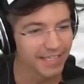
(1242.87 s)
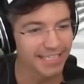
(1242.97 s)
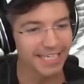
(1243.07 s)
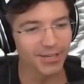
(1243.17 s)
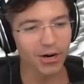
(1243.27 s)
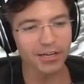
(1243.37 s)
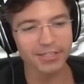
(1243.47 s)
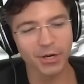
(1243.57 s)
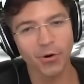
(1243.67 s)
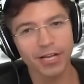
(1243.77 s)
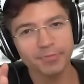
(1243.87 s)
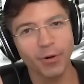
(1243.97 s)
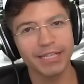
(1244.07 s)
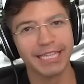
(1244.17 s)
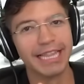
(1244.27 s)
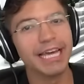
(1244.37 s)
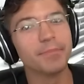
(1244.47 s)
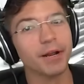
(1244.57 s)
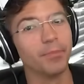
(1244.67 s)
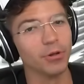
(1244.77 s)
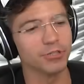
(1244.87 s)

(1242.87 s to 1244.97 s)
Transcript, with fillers: See, it's hard because the crossbow has a little bit of bullet